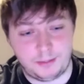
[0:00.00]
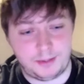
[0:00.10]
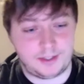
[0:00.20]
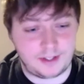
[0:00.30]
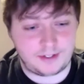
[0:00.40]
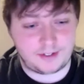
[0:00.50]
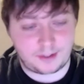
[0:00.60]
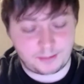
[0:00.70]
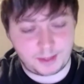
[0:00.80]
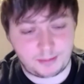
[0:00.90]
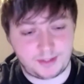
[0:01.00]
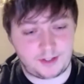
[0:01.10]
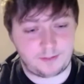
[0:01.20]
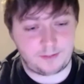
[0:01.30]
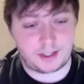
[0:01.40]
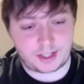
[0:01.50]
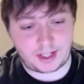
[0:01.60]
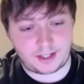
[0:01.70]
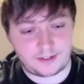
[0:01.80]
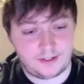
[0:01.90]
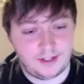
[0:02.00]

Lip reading: Please listen to me. Please give me a chance.